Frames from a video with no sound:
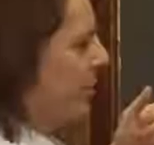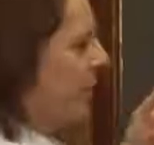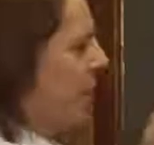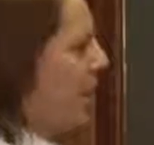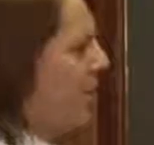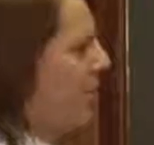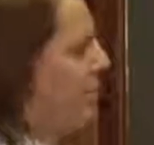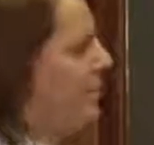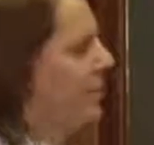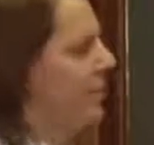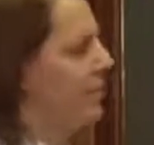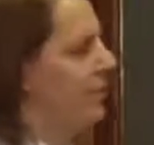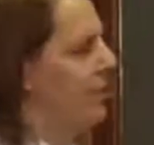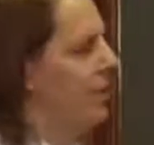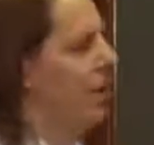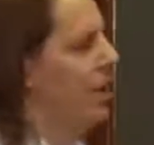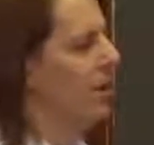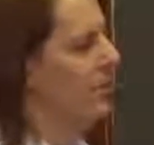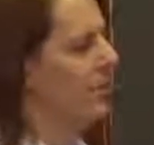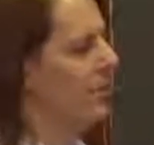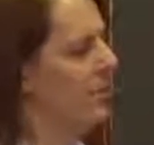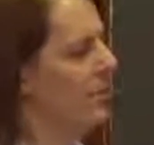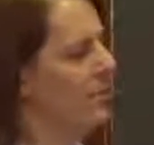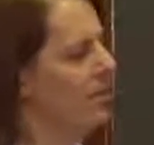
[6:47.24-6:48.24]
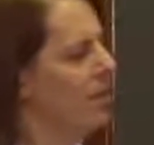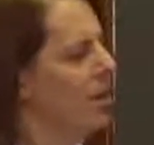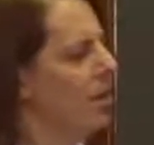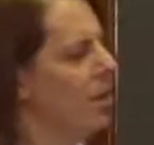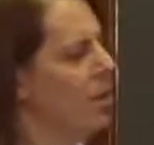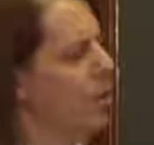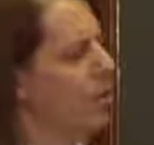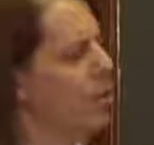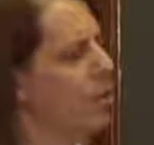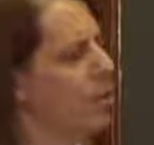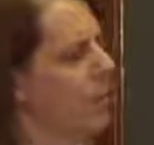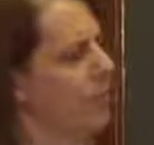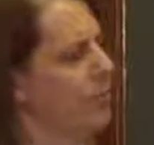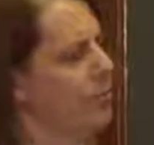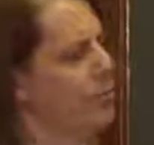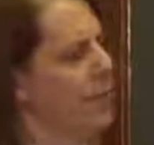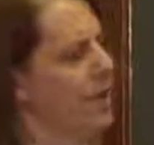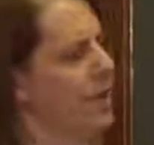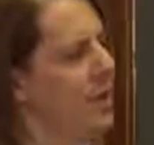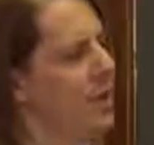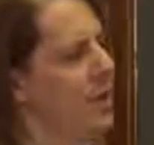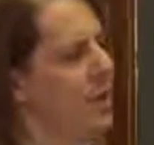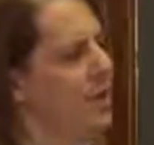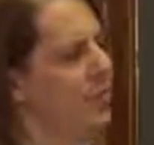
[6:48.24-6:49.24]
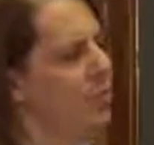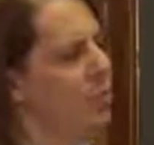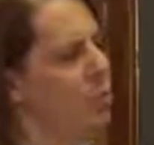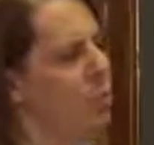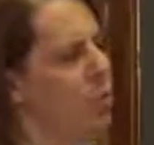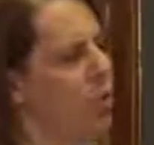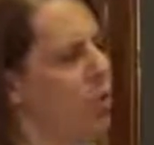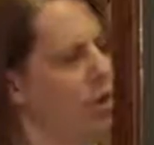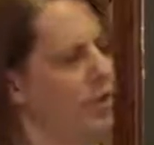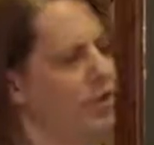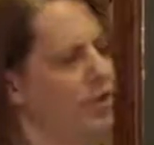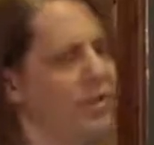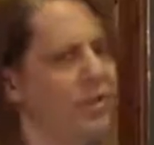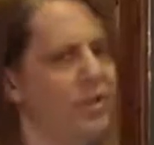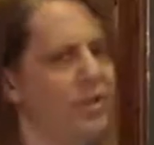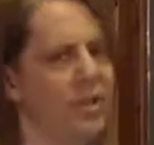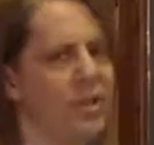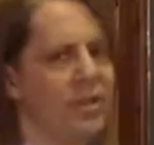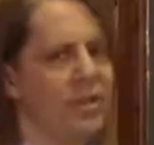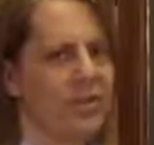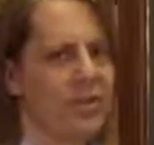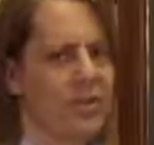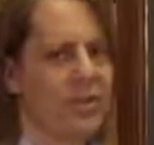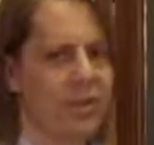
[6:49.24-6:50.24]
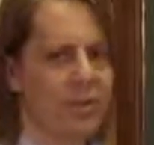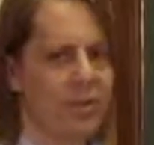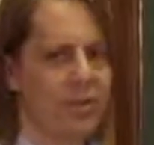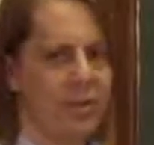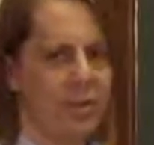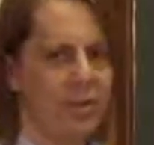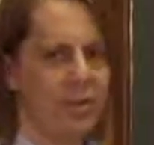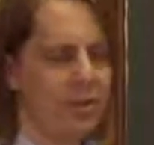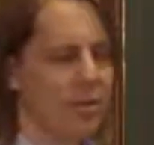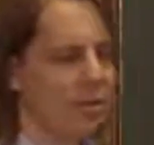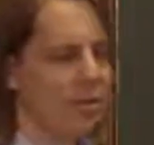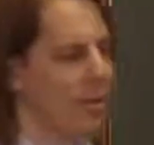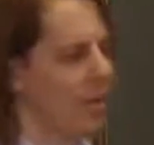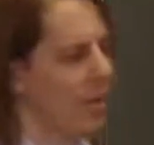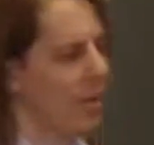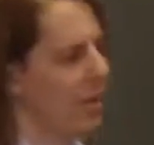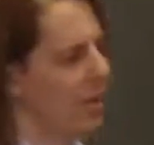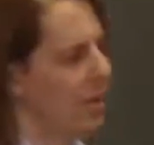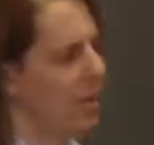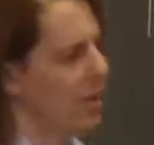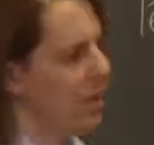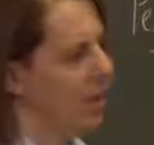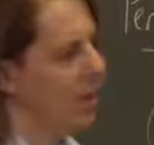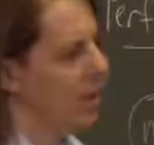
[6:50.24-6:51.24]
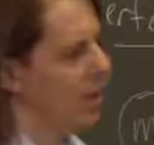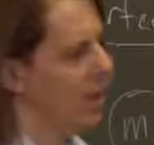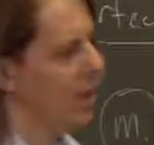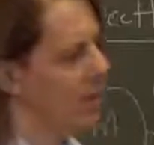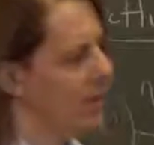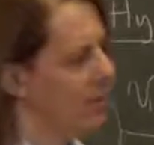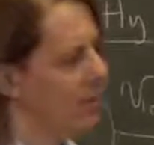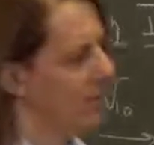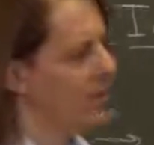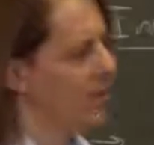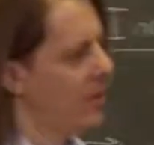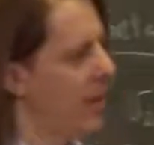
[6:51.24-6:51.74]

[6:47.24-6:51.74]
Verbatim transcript: opposite velocities. What if we have one sitting still? let's